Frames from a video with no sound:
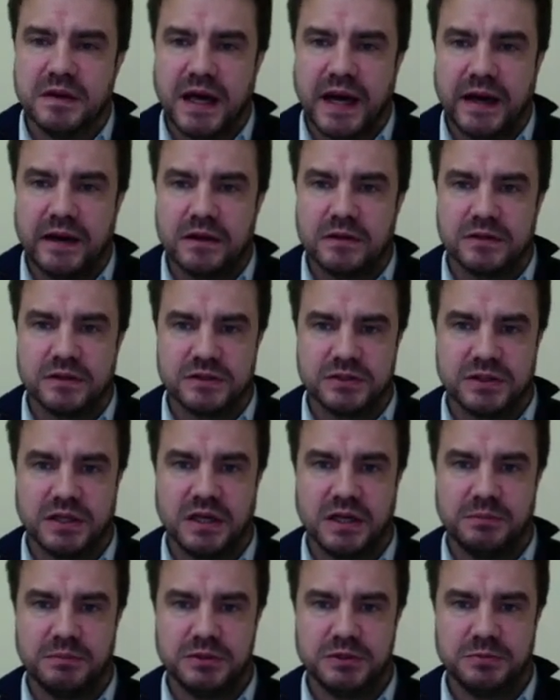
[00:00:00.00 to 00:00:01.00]
adult and
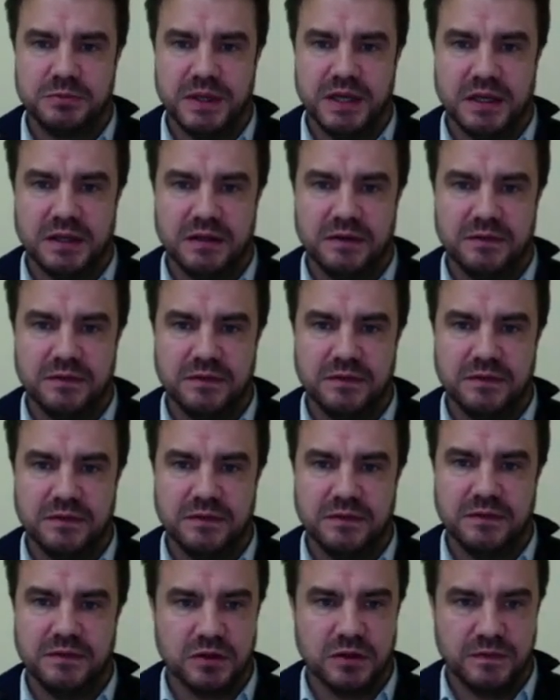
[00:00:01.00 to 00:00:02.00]
child perspective
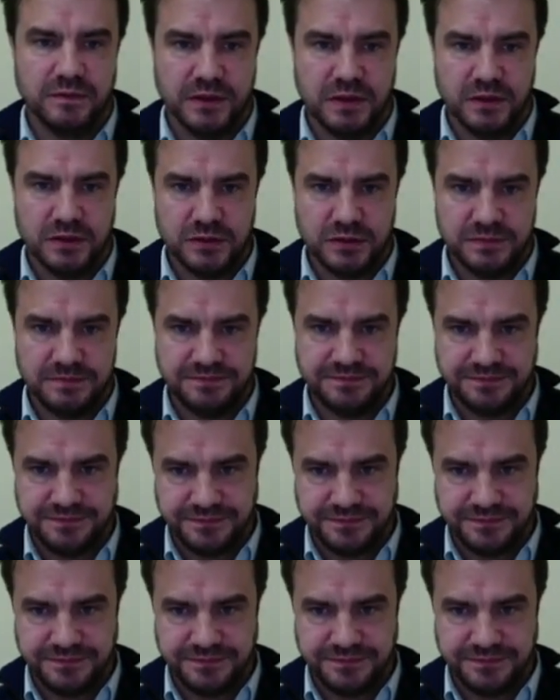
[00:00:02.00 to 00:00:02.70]
would converge.